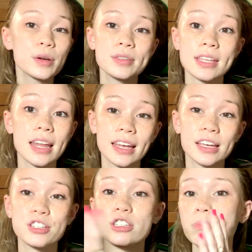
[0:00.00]
Who said it
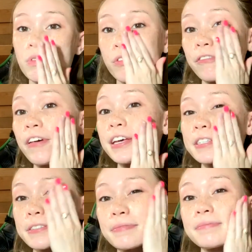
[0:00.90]
could just be dropping them
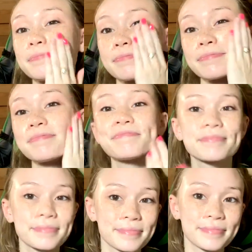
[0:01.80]
hits like
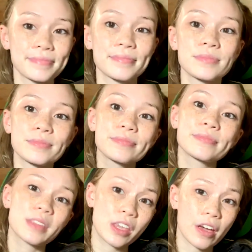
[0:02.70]
blitz? About
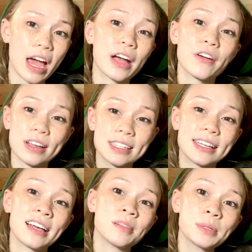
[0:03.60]
my cheeks, you got
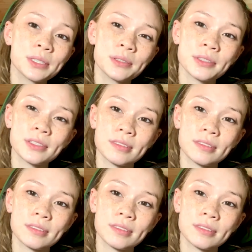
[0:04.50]
crusty like elbows.